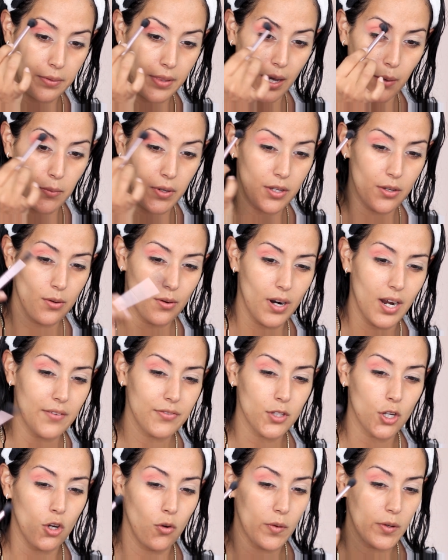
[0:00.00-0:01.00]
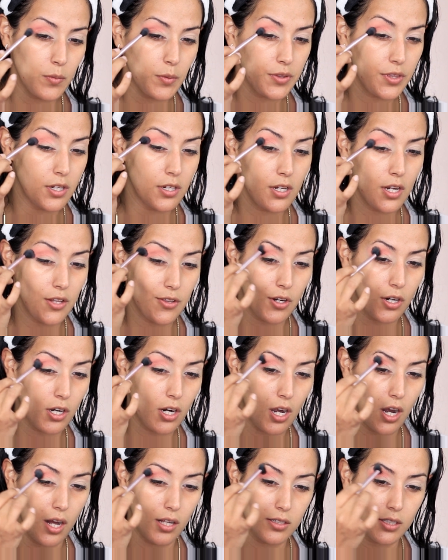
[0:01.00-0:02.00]
That way you don't have to go in with another
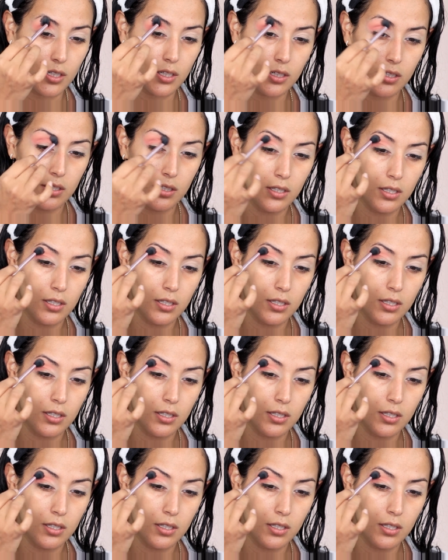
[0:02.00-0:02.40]
color.